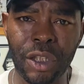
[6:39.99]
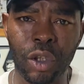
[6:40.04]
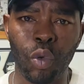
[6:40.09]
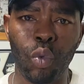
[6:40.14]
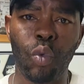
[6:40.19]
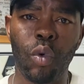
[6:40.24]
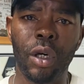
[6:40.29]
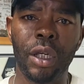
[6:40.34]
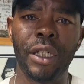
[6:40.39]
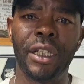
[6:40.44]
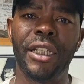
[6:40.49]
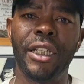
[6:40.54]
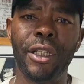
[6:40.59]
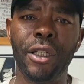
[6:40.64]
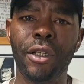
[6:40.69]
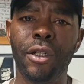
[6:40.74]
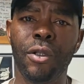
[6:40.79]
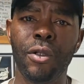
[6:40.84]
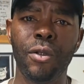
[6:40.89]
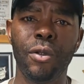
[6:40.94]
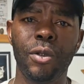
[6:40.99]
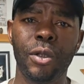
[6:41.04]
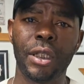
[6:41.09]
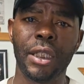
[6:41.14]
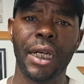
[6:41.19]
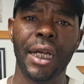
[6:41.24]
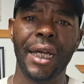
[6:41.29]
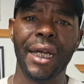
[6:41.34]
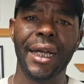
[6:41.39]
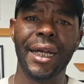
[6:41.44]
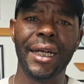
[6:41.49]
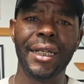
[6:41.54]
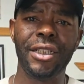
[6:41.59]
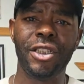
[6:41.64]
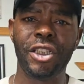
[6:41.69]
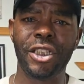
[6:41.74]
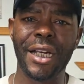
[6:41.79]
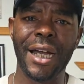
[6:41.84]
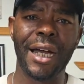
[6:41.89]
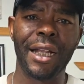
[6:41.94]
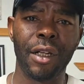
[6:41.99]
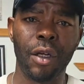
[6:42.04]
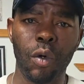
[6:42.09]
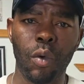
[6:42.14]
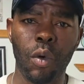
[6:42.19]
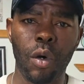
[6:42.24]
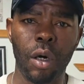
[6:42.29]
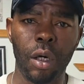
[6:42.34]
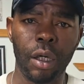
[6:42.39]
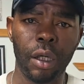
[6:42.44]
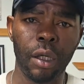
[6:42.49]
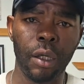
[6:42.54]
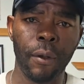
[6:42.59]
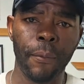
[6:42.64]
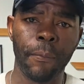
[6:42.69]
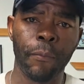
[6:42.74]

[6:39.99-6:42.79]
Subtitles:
want to use in shallow water.